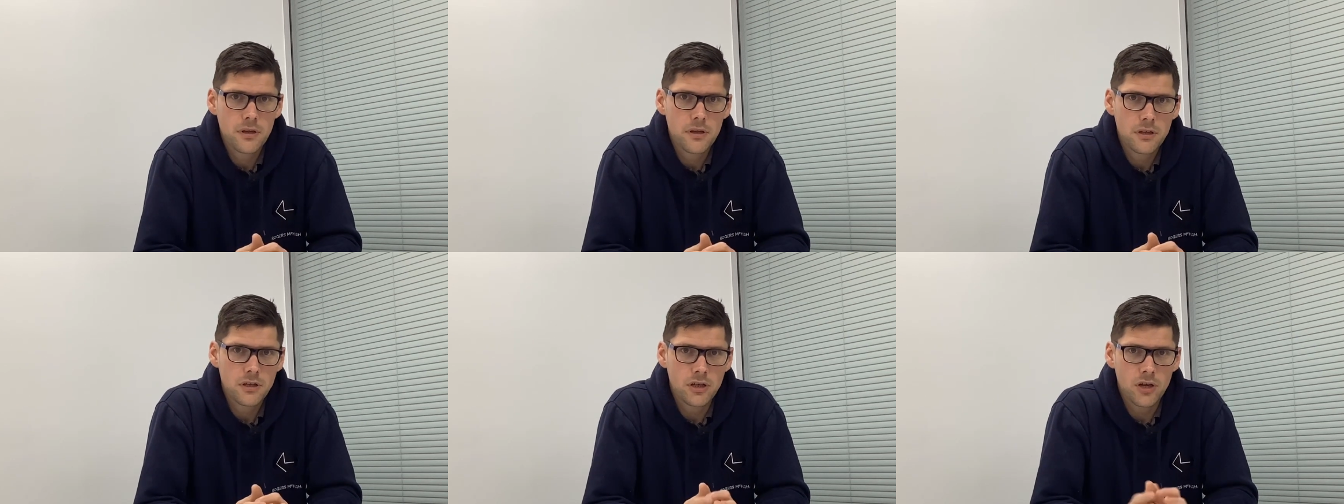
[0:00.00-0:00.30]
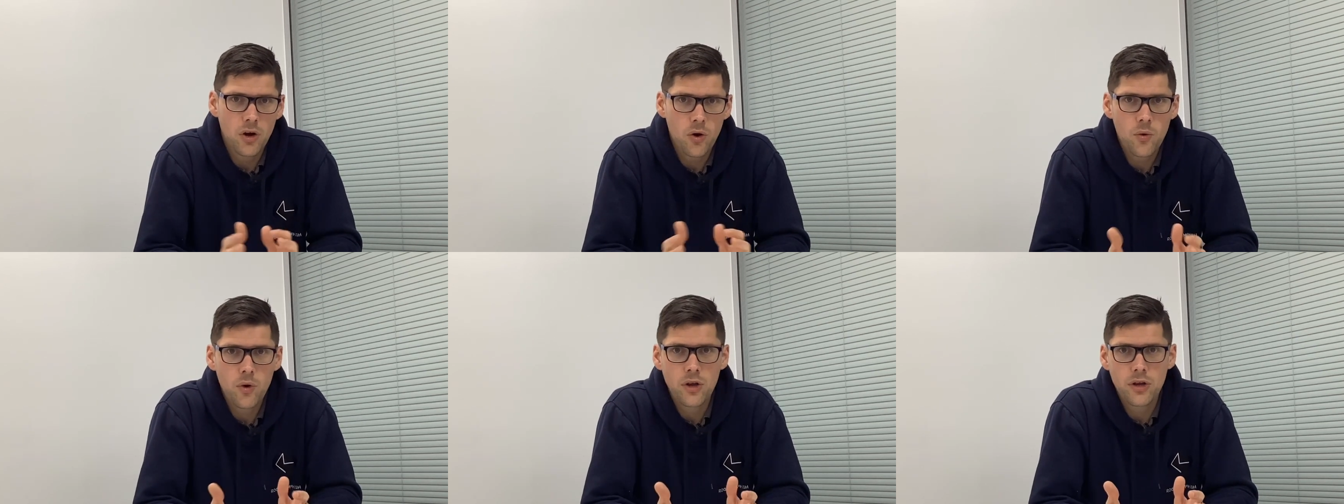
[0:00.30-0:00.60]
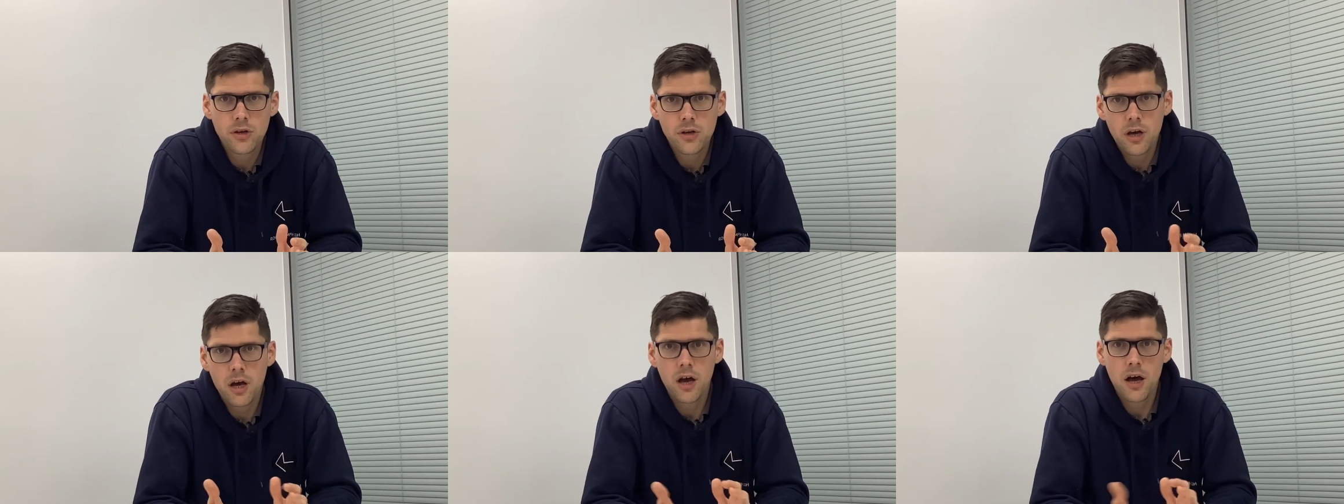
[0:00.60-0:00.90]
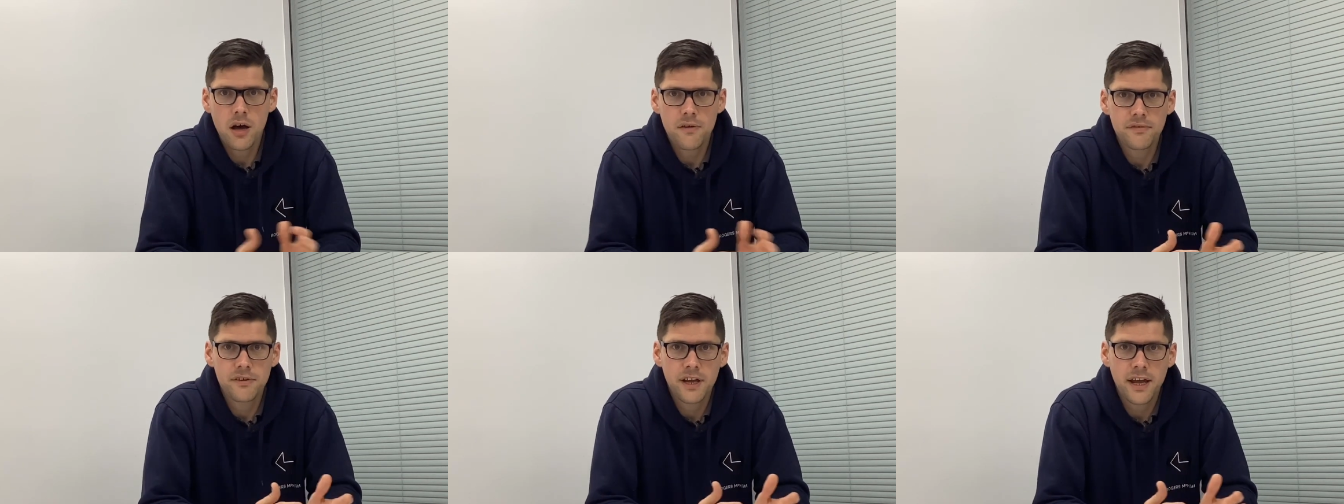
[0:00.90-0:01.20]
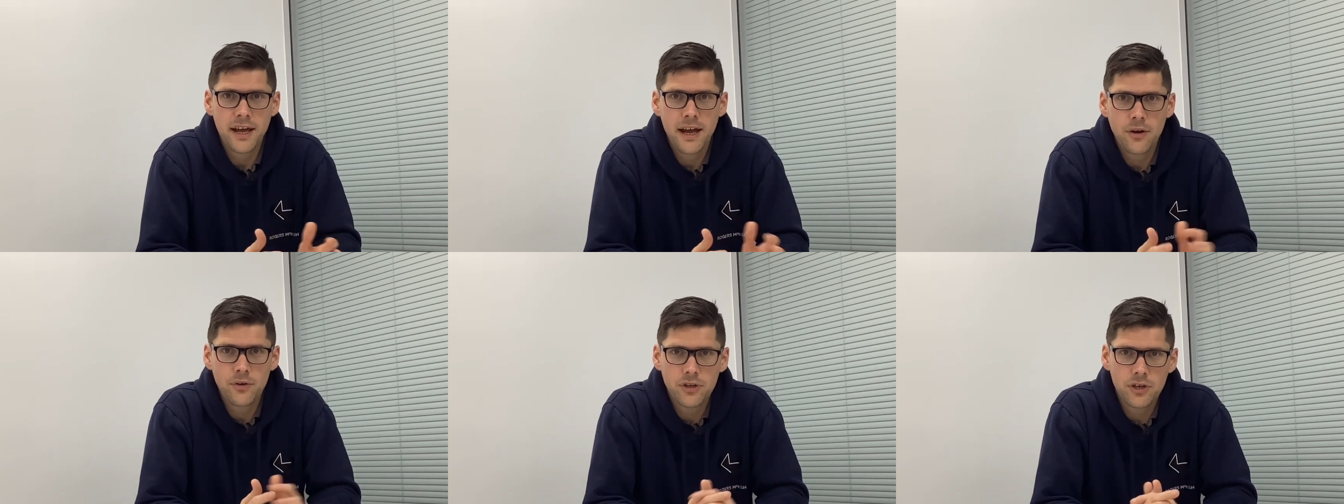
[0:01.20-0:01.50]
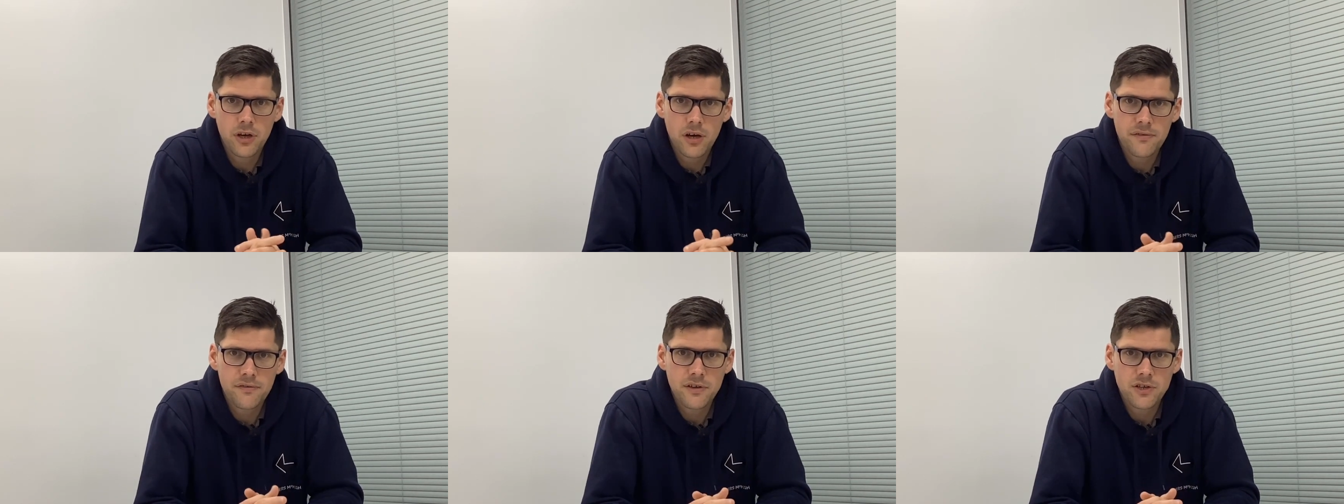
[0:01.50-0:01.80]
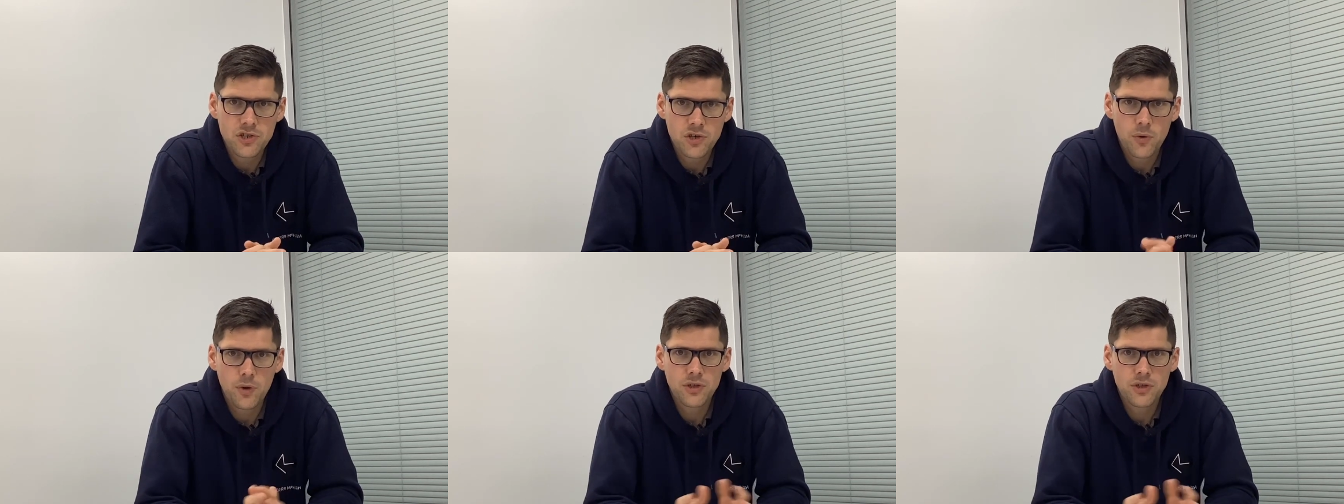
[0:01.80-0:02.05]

you know, I want half a day out of the office.